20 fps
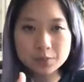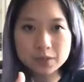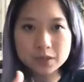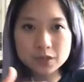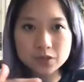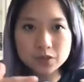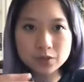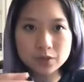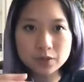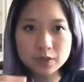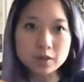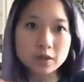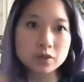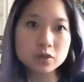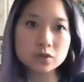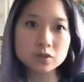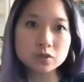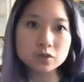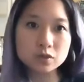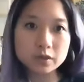into
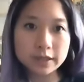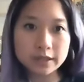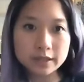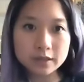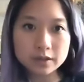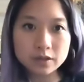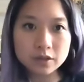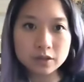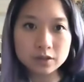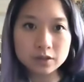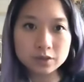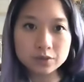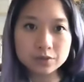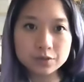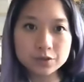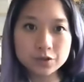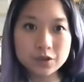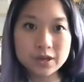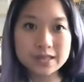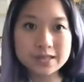another layer
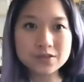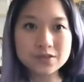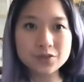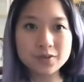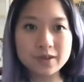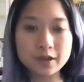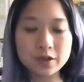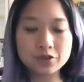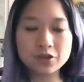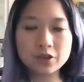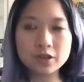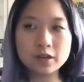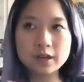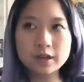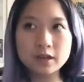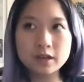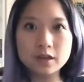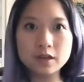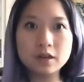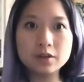of transformation
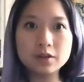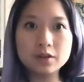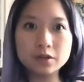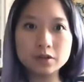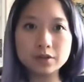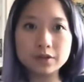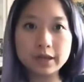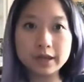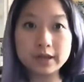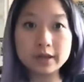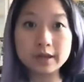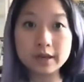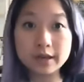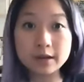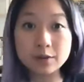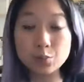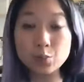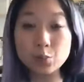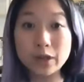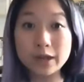and another layer
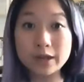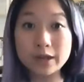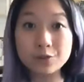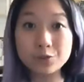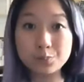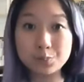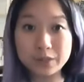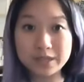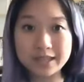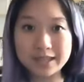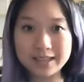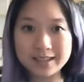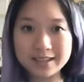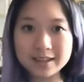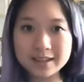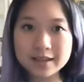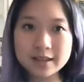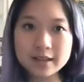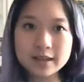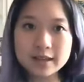and way of
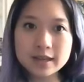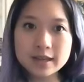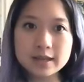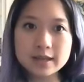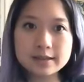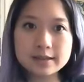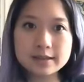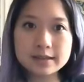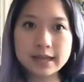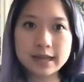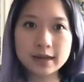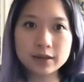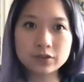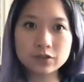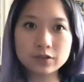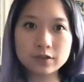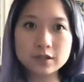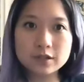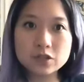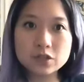being is
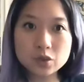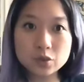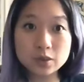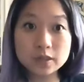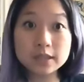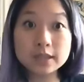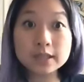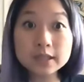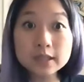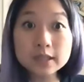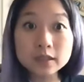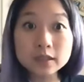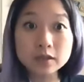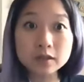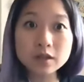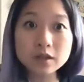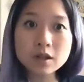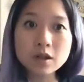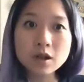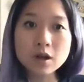actually to
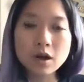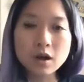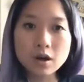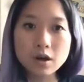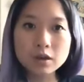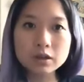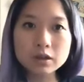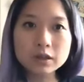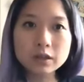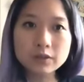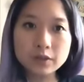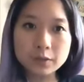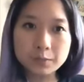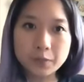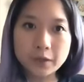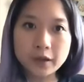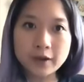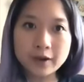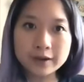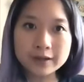heal all of the
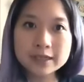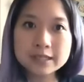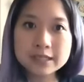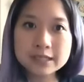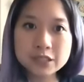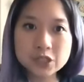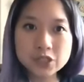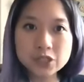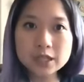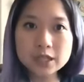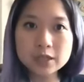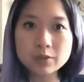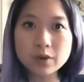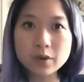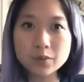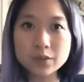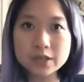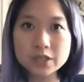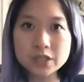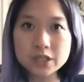parts just like
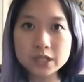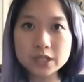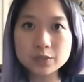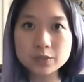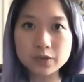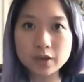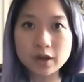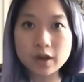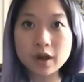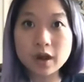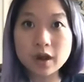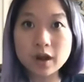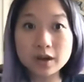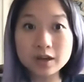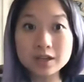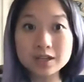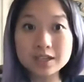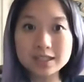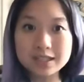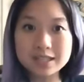what we did with our
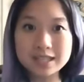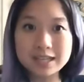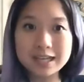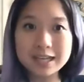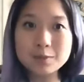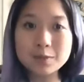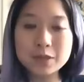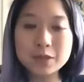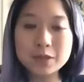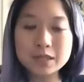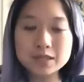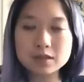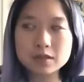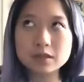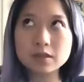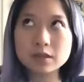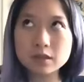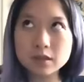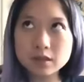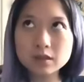heart today but to
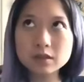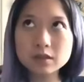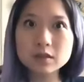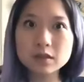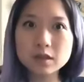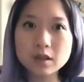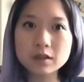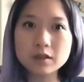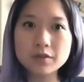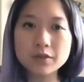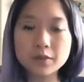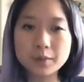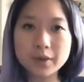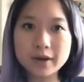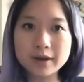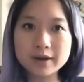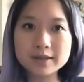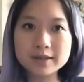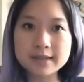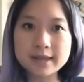heal all of the
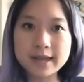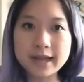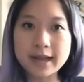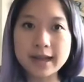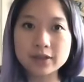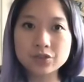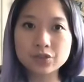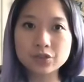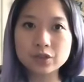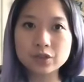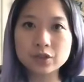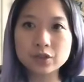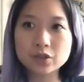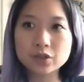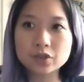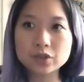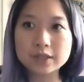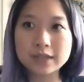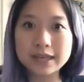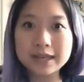parts that actually
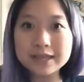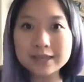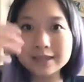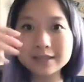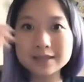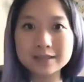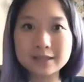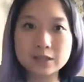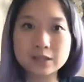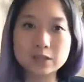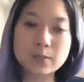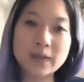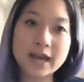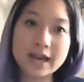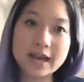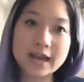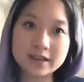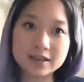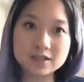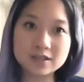created these
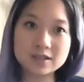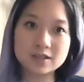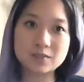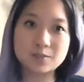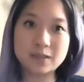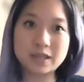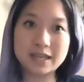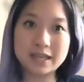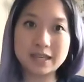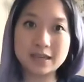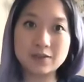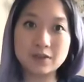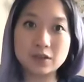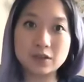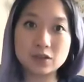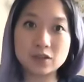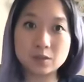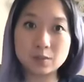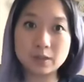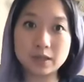patterns of
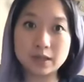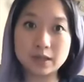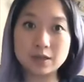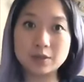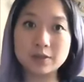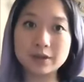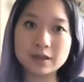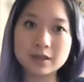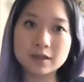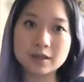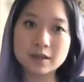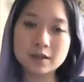behaviors to begin with